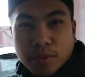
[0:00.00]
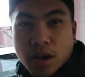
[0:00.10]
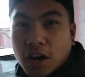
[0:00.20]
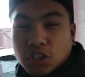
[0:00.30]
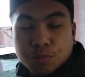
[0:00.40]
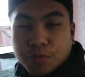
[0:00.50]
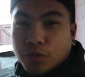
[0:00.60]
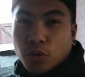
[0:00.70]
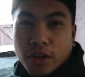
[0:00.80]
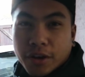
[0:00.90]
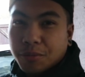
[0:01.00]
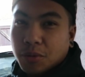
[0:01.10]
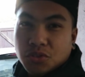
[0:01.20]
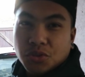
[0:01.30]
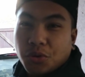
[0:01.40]
a hunch before that it
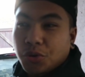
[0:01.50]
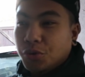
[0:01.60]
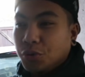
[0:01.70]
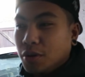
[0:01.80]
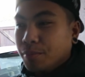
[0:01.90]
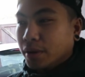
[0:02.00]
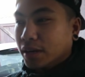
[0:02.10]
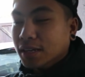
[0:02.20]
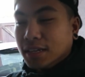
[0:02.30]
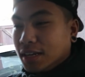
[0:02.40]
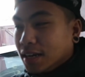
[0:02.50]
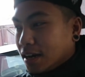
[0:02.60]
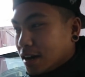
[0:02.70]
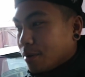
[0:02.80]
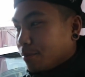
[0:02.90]
was the oil cooler but
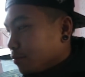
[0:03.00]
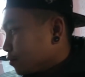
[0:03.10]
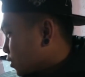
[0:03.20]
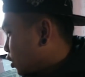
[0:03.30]
um,